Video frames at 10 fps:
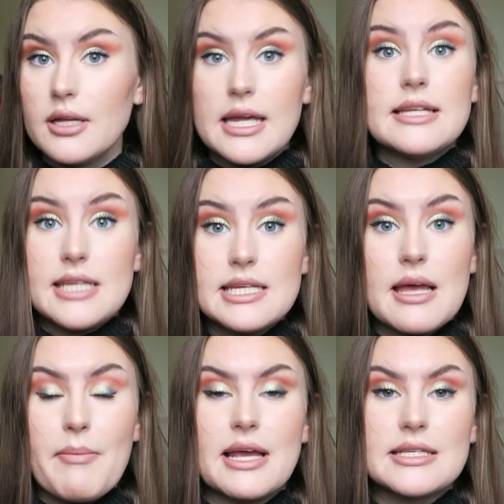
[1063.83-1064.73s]
It is
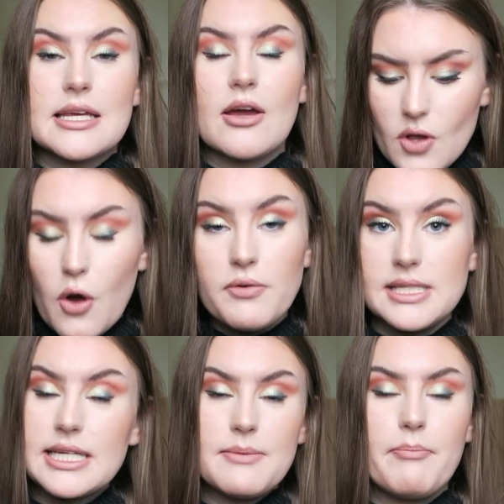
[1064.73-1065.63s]
amazing.
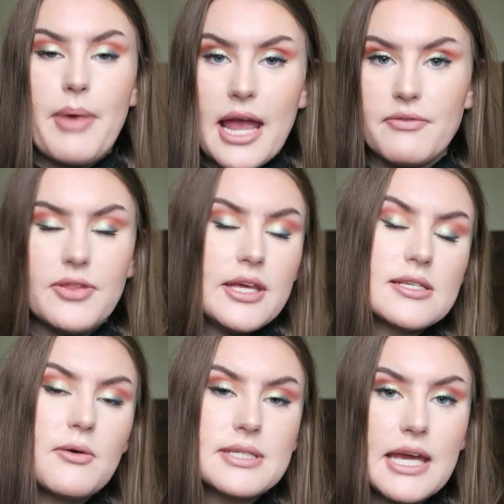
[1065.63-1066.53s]
Obviously I didn't pay for
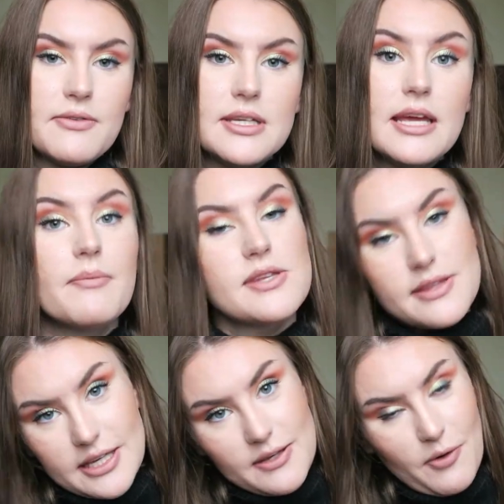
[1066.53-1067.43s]
this, I was gifted it, so
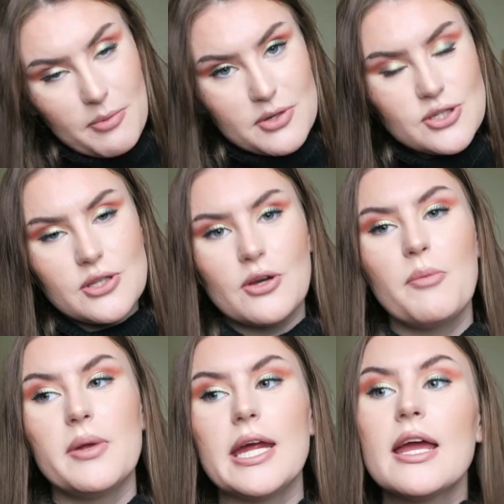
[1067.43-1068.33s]
thank you very much to the
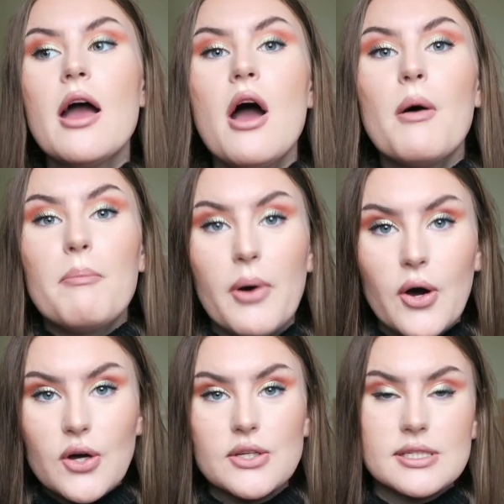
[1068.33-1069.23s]
company,
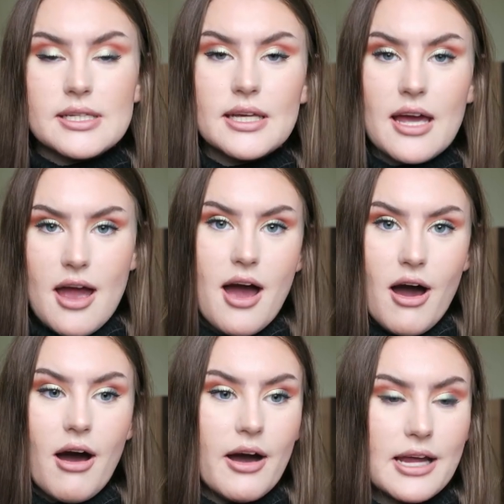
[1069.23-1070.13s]
but
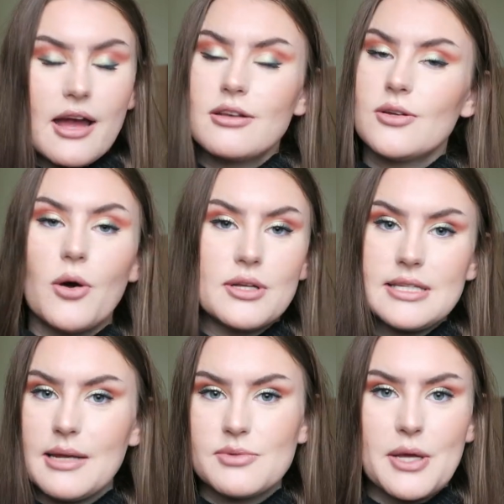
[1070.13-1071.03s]
I
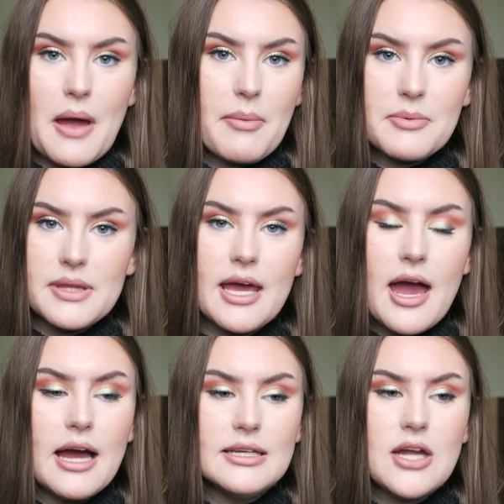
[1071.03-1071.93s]
honestly am so happy with it
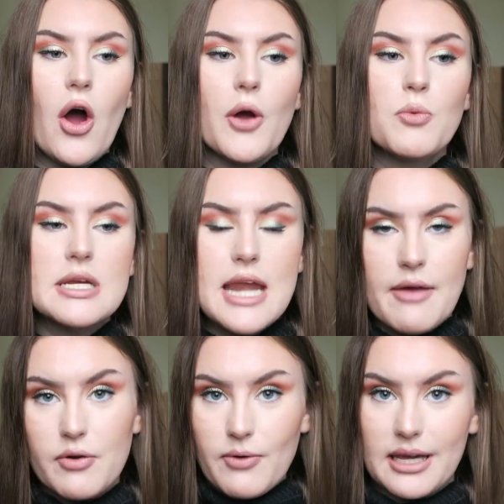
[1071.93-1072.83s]
and I would
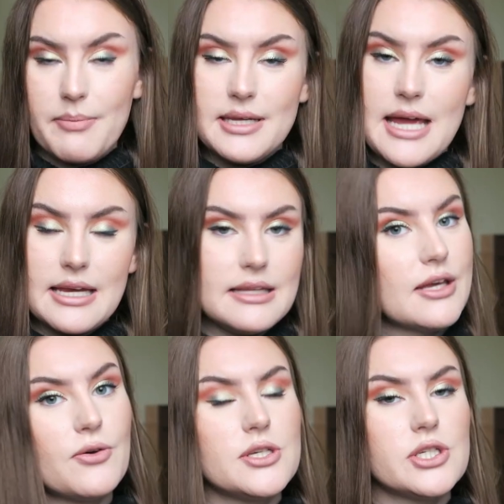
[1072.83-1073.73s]
never recommend
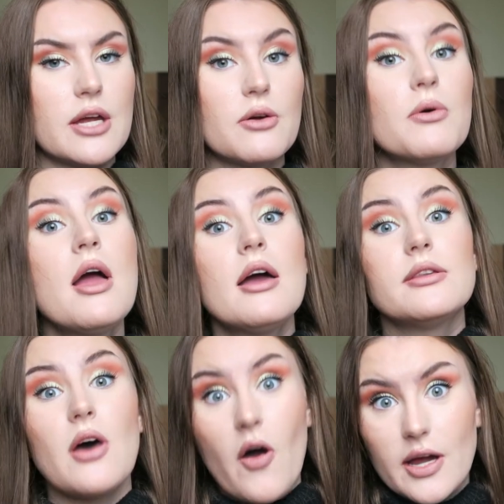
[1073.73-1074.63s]
anything on this channel
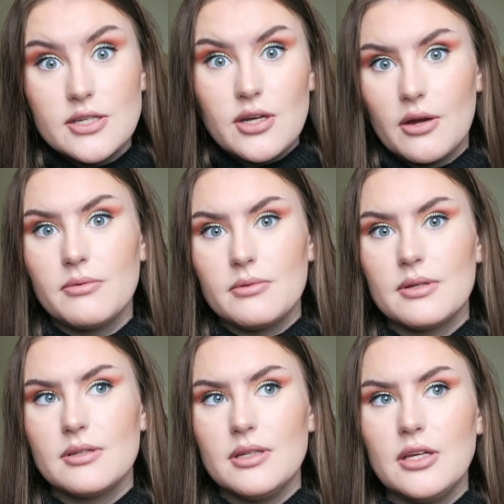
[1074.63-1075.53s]
that I don't,
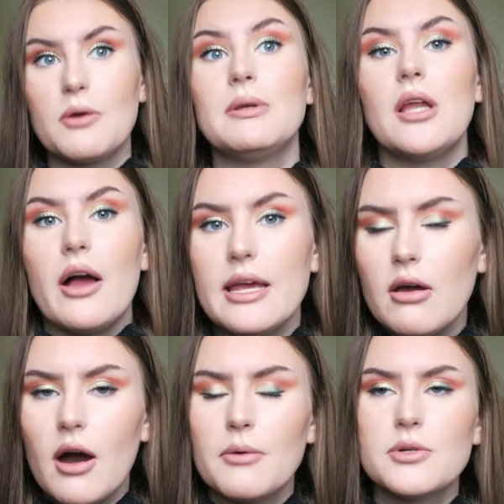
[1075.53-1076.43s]
you know,
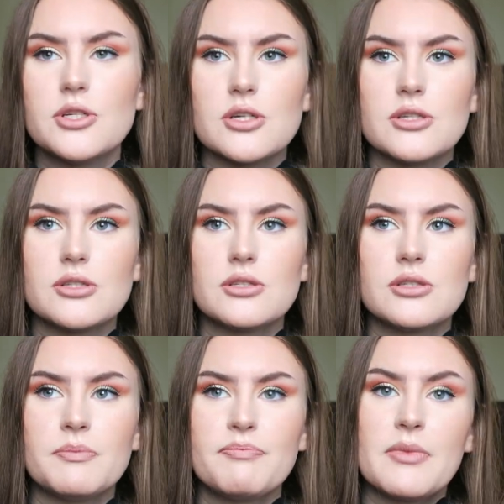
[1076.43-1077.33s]
like. I would just